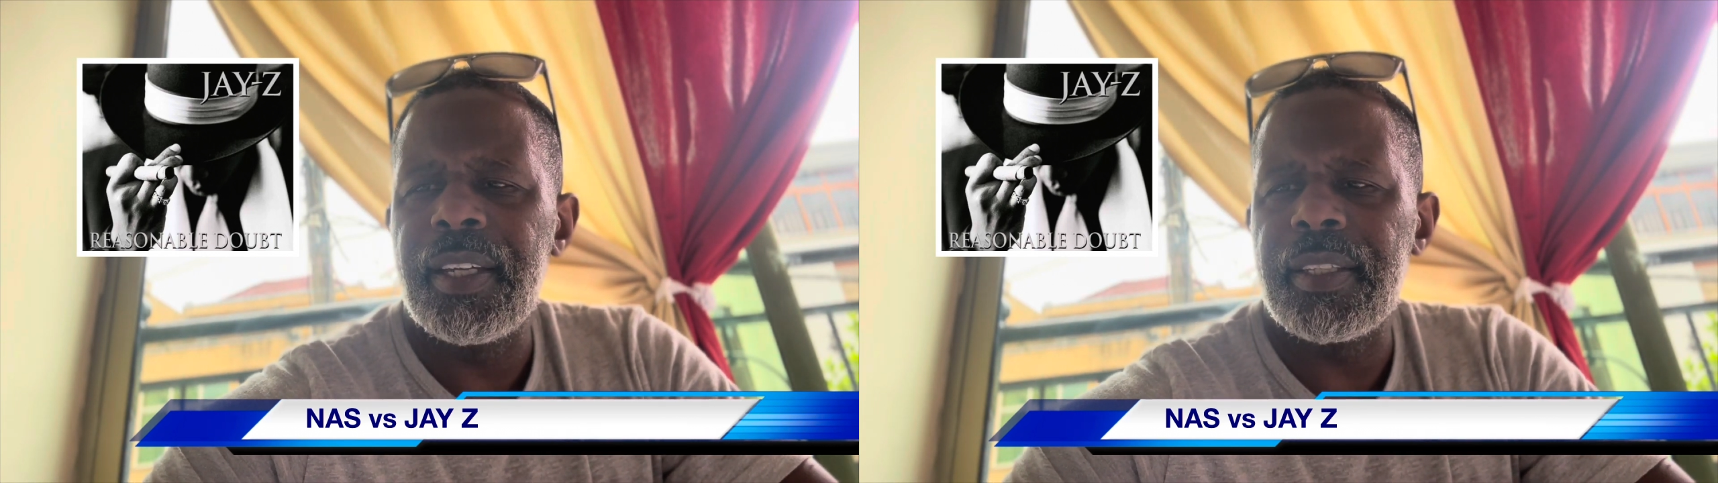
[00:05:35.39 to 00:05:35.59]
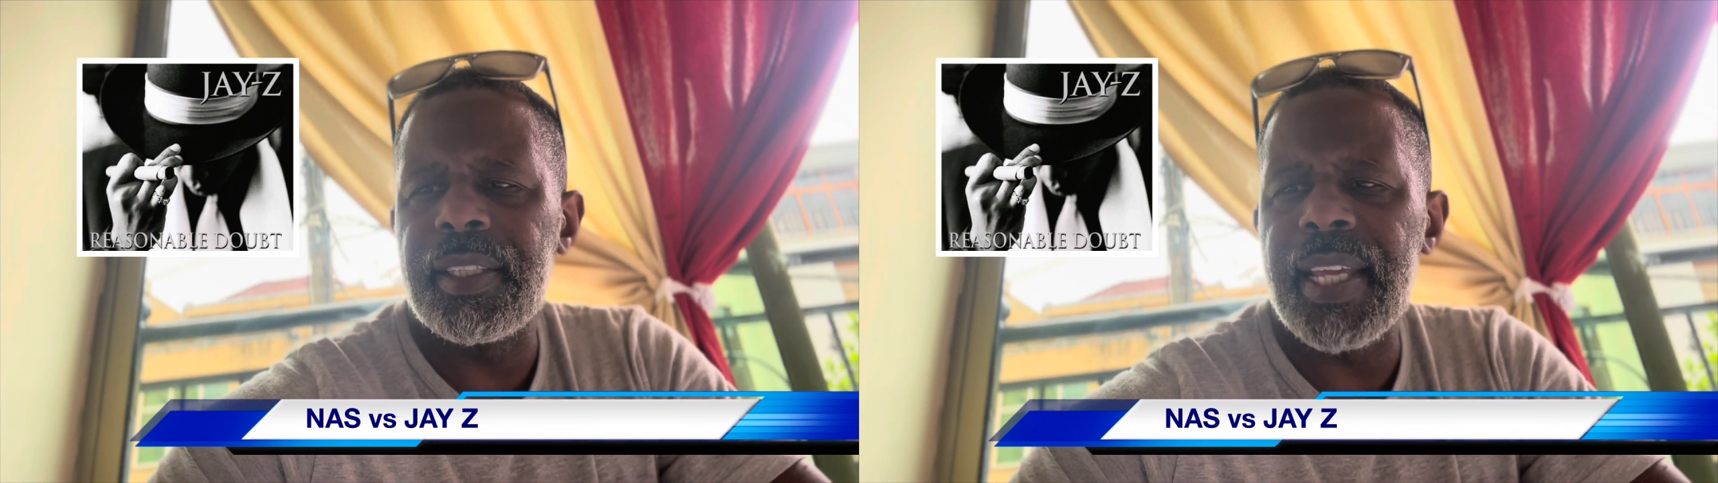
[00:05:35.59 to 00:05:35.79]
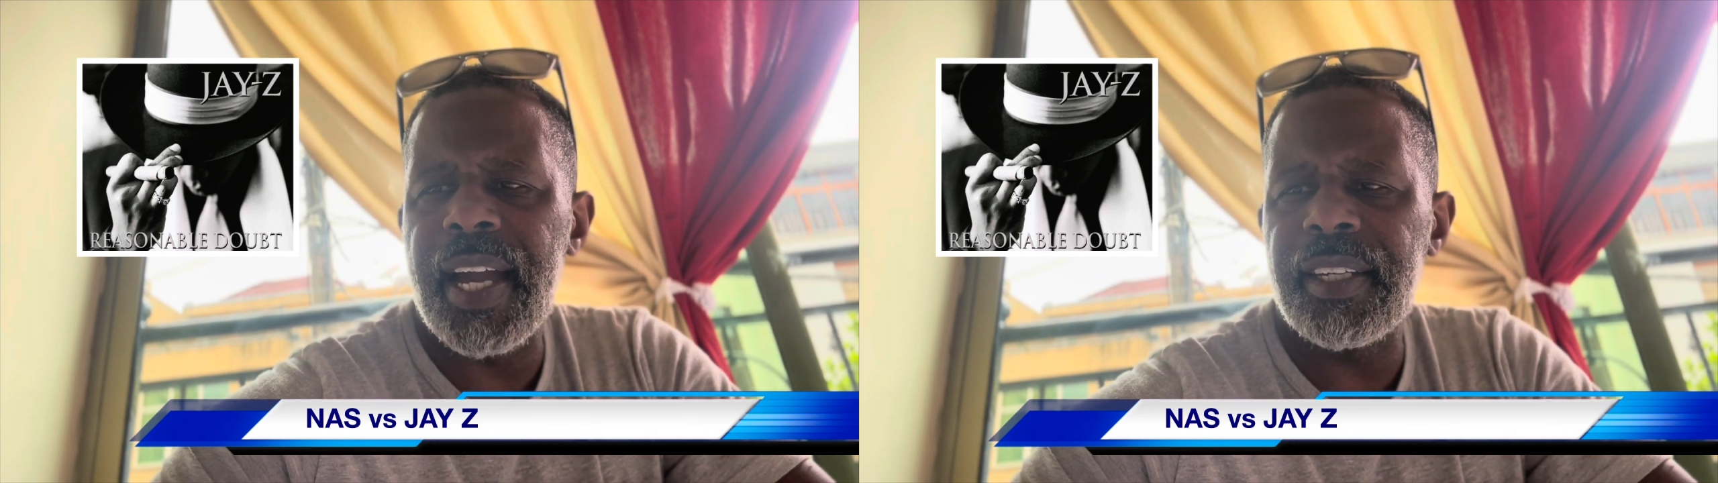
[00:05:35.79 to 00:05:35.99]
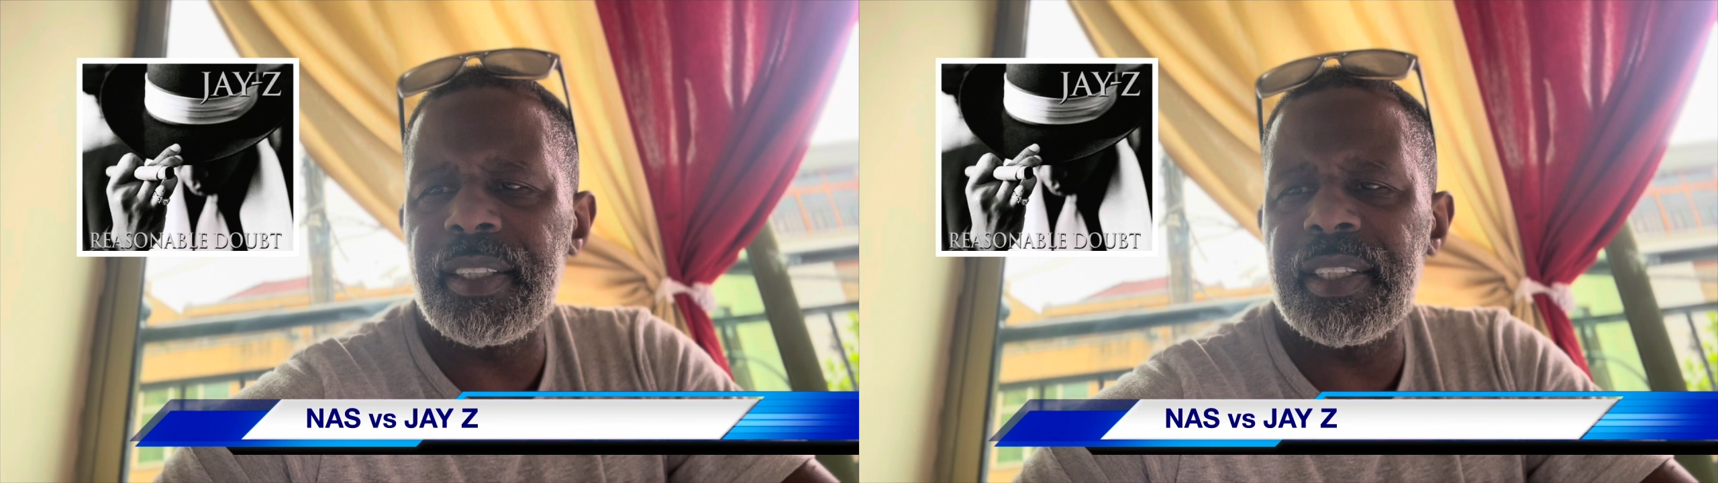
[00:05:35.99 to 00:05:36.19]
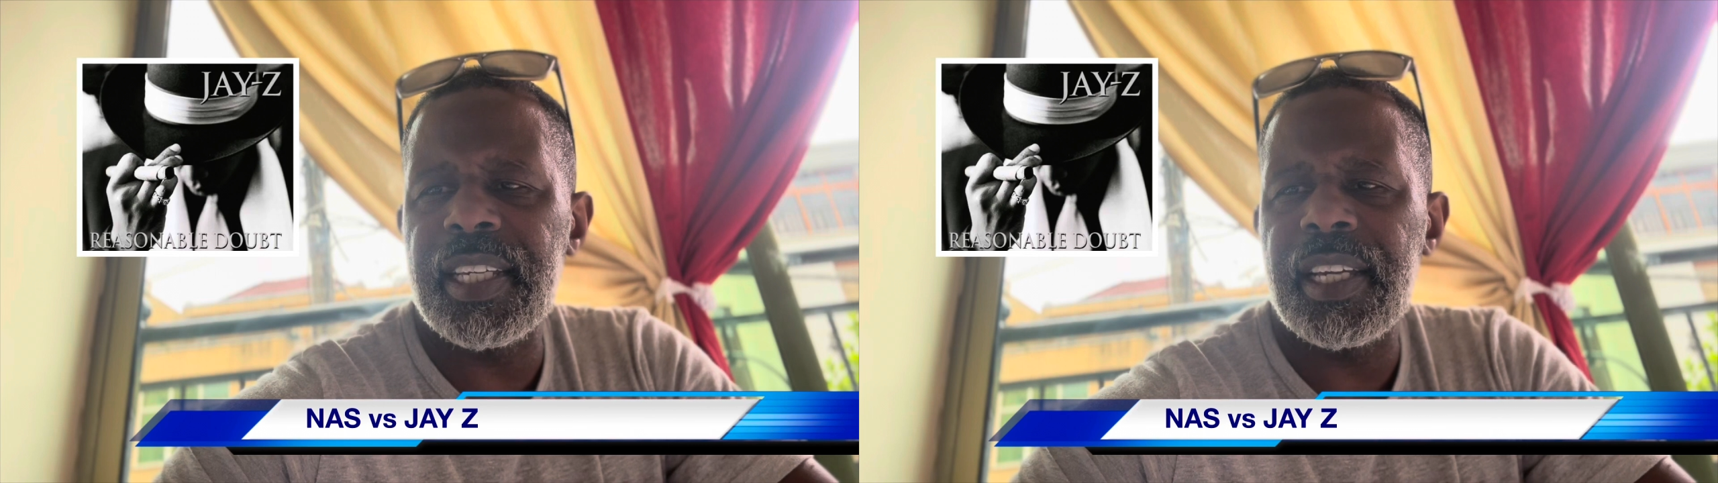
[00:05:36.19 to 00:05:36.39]
The
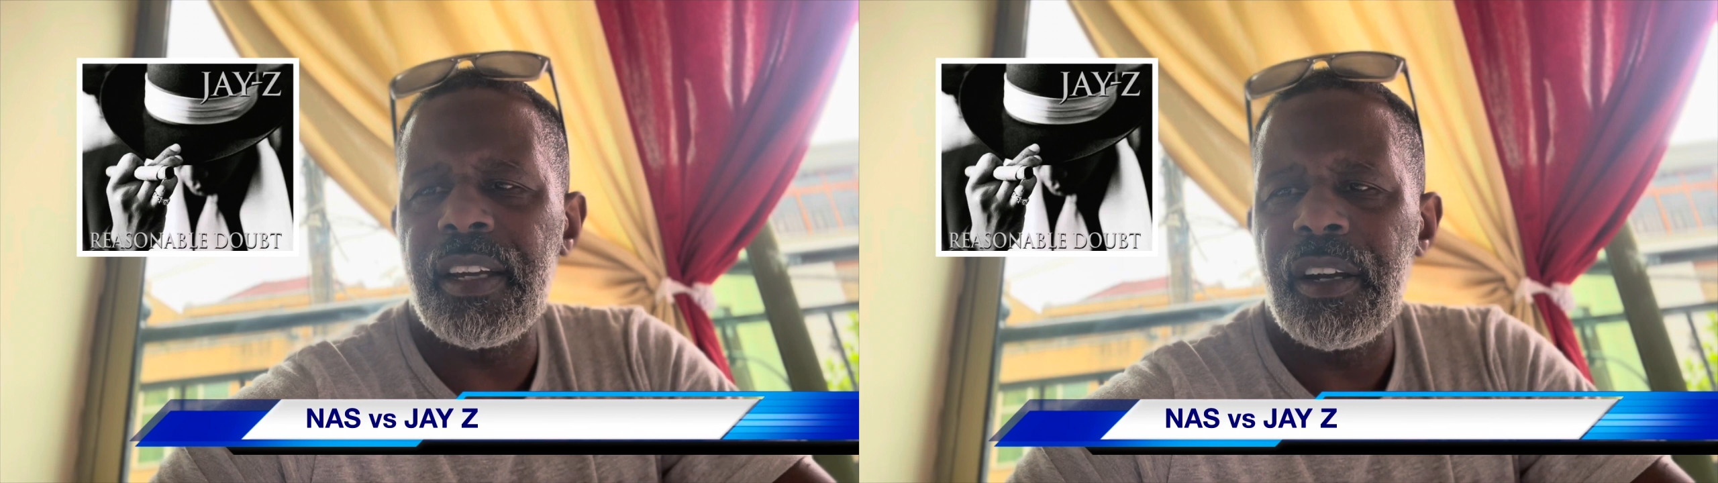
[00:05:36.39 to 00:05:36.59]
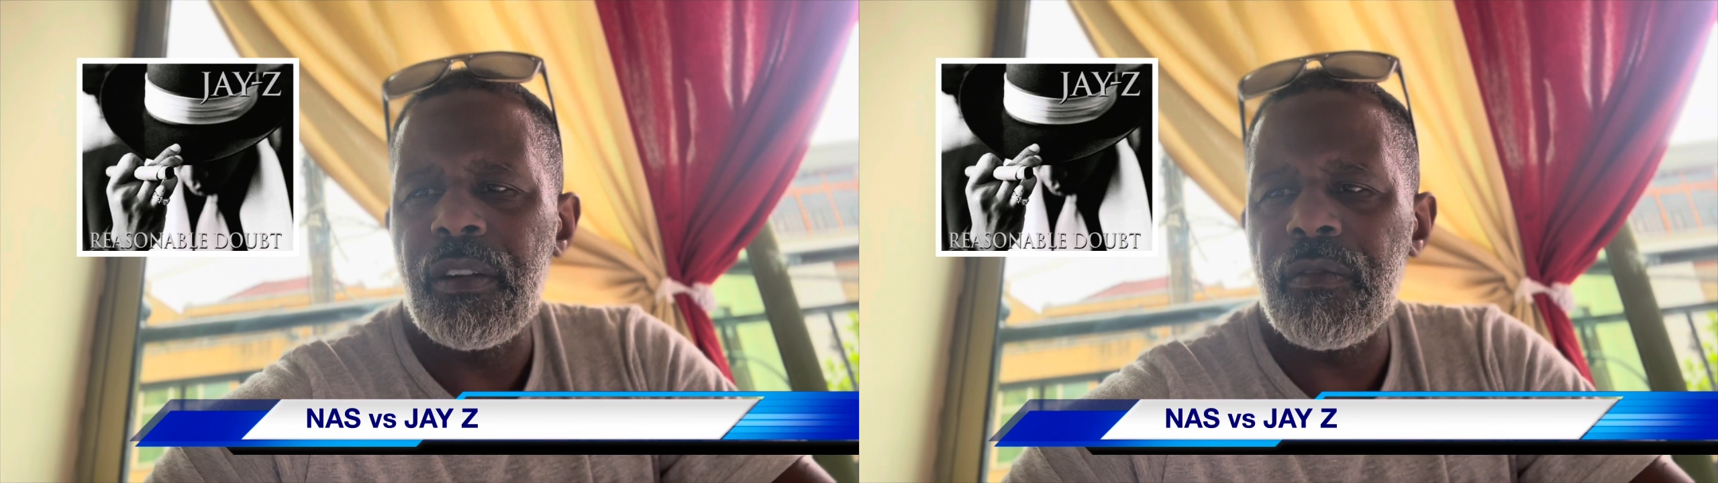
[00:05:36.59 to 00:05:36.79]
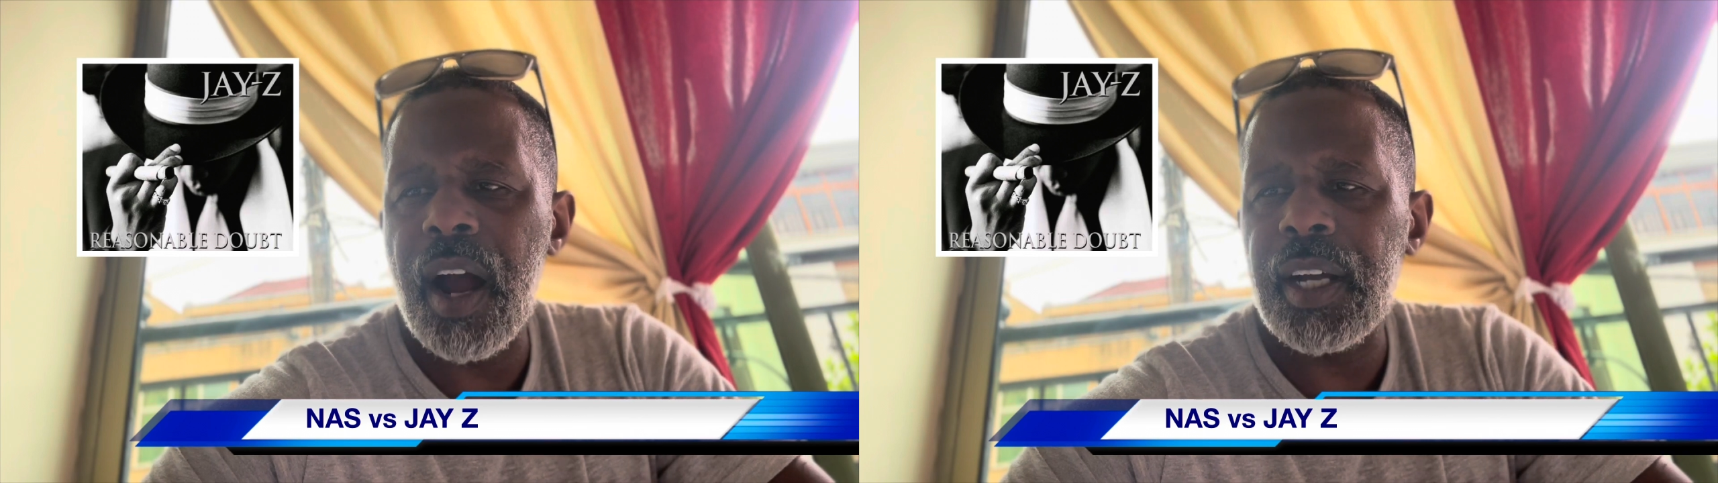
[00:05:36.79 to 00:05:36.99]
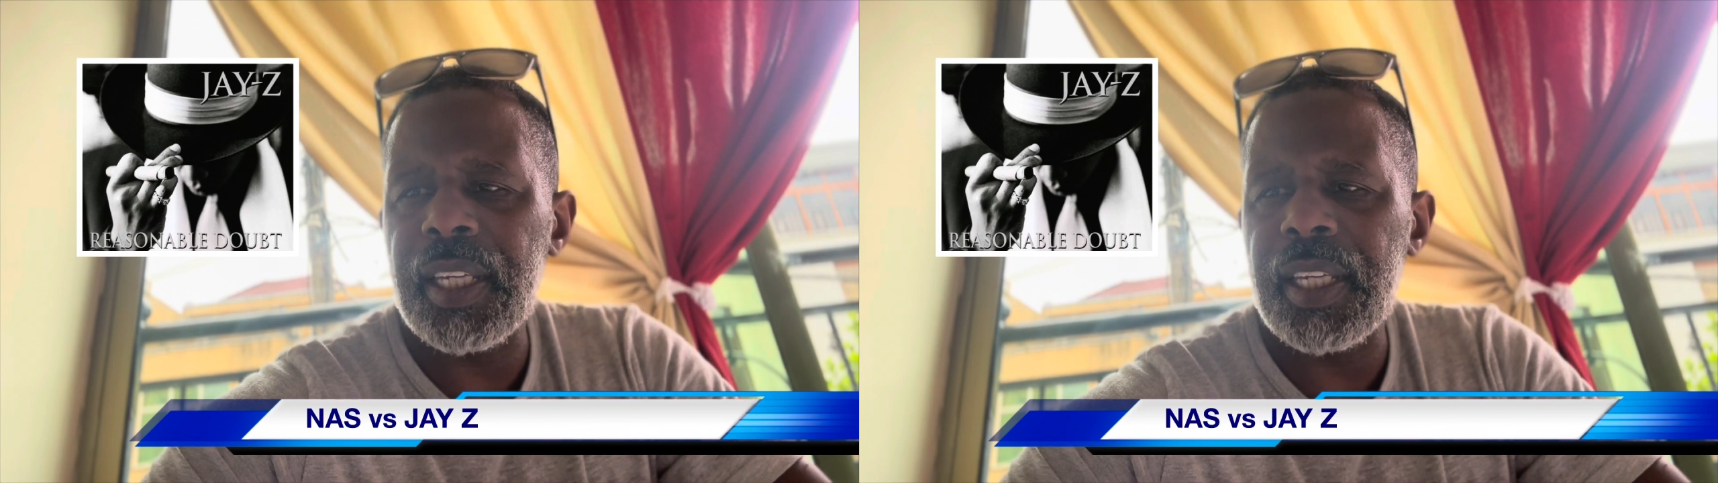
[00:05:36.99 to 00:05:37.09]
Dynasty, Rock